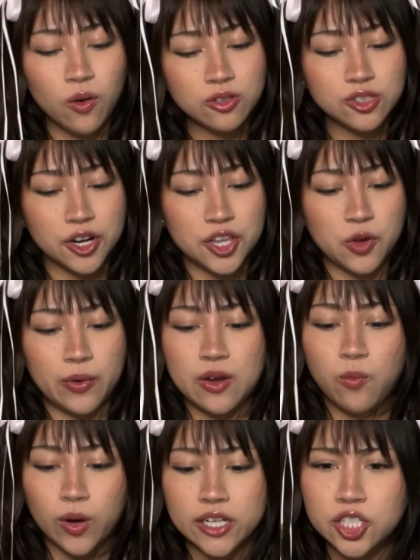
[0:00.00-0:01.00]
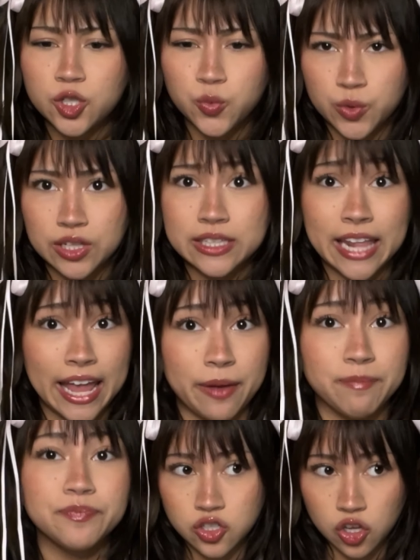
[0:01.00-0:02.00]
old are you and what is your real
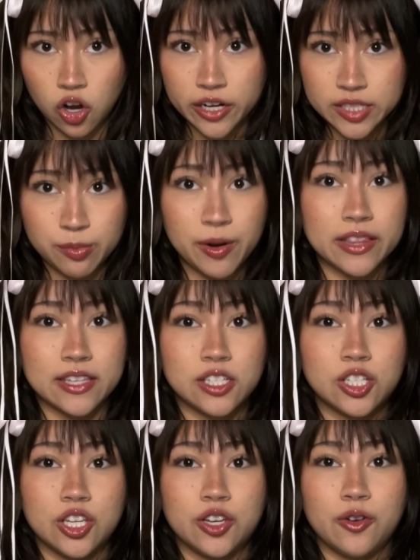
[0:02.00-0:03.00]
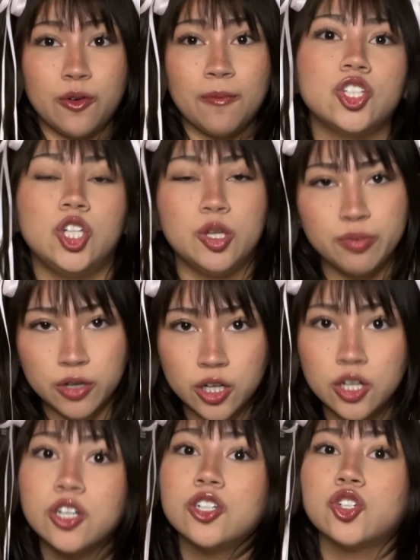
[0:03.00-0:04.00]
name? Sorry to break this to you.
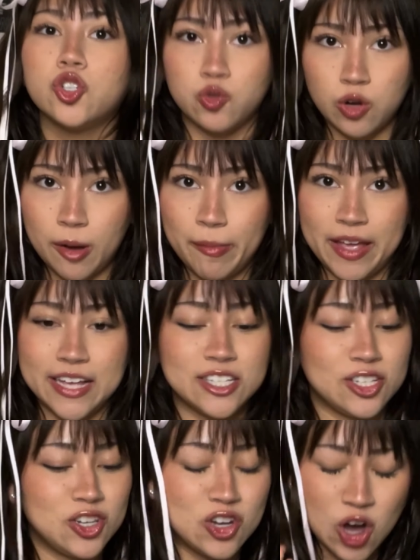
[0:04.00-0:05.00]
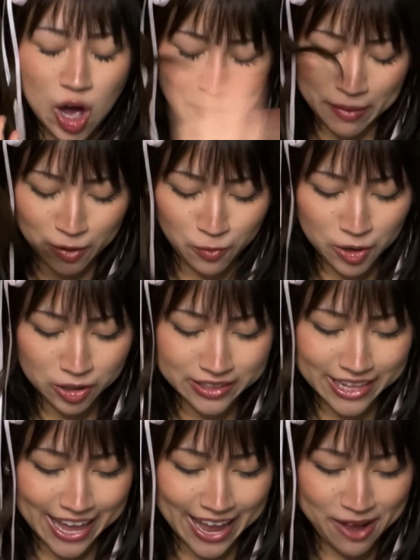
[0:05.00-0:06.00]
Juniper Shrub is not my real
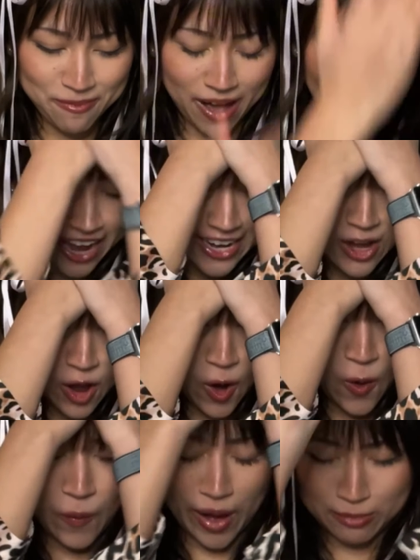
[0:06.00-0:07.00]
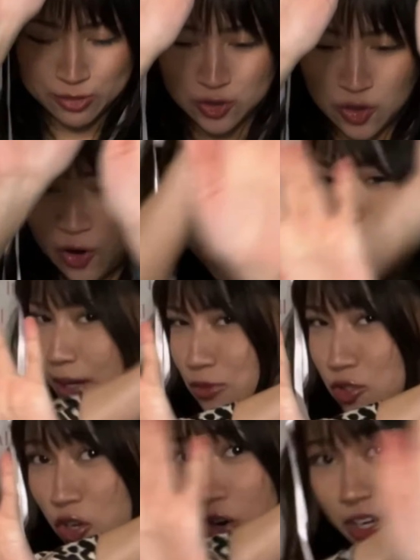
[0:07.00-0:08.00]
name. I know, I'm sorry, I'm
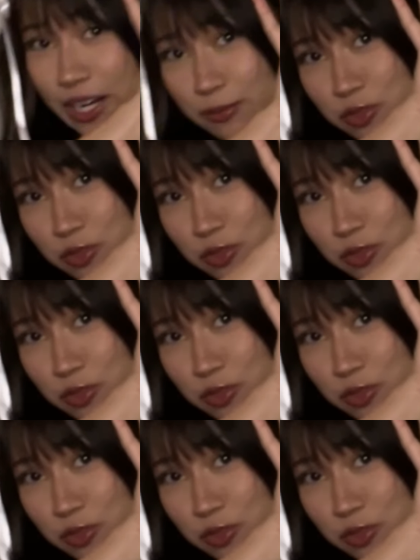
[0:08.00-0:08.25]
sorry, I'm